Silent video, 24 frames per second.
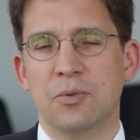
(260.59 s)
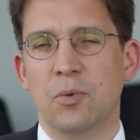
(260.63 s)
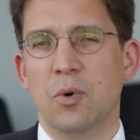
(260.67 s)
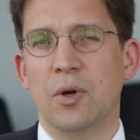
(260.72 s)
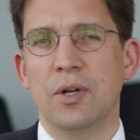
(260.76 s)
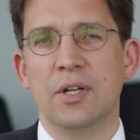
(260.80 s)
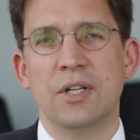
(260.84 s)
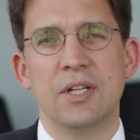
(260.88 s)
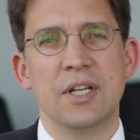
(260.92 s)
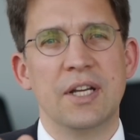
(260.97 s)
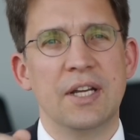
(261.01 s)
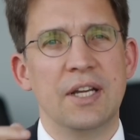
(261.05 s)

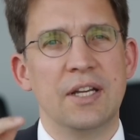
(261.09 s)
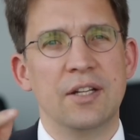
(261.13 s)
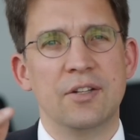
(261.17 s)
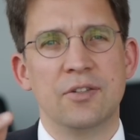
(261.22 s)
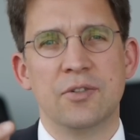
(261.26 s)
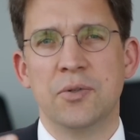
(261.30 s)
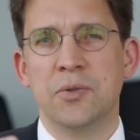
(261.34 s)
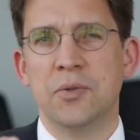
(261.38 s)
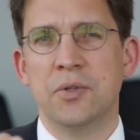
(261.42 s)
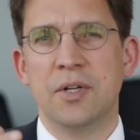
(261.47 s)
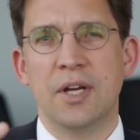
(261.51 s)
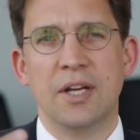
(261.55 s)
1 day,
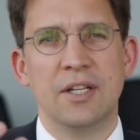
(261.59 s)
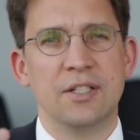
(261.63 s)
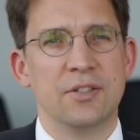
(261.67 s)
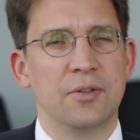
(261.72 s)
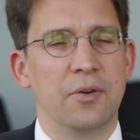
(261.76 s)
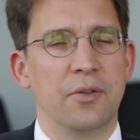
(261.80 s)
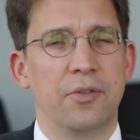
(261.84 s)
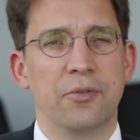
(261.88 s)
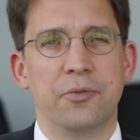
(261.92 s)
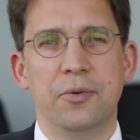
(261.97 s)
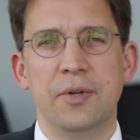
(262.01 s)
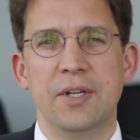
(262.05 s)
2 days
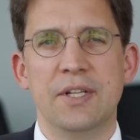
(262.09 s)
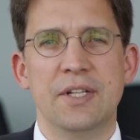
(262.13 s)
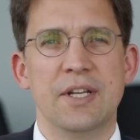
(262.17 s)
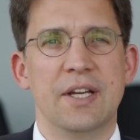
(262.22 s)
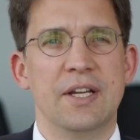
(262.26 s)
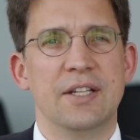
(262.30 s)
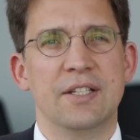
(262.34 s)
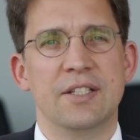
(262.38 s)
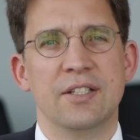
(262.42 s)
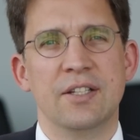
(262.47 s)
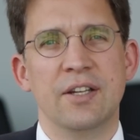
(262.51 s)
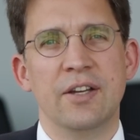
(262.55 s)
or 3
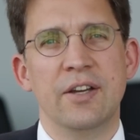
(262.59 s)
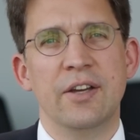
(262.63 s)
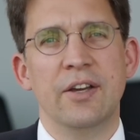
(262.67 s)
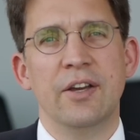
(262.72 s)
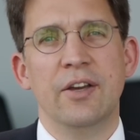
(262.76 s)
days,